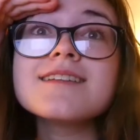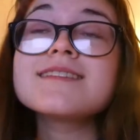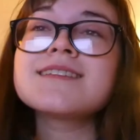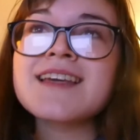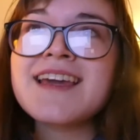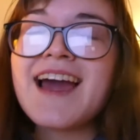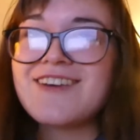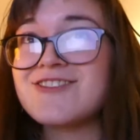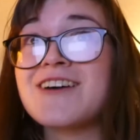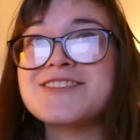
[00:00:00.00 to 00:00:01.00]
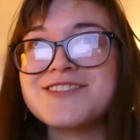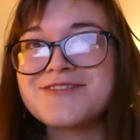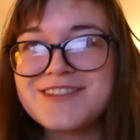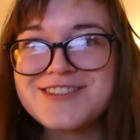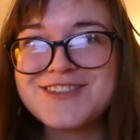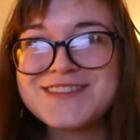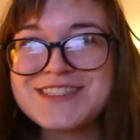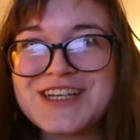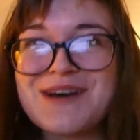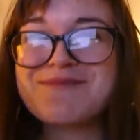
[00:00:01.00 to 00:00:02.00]
See, so I just read
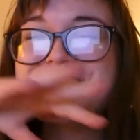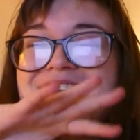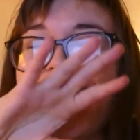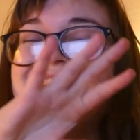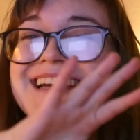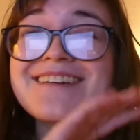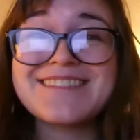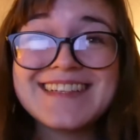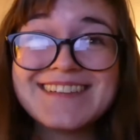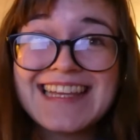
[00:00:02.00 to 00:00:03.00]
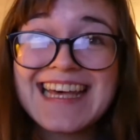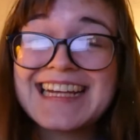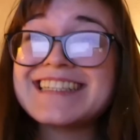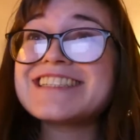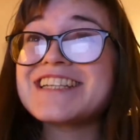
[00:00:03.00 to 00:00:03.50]
Sophie's chapter, and I really, really liked it.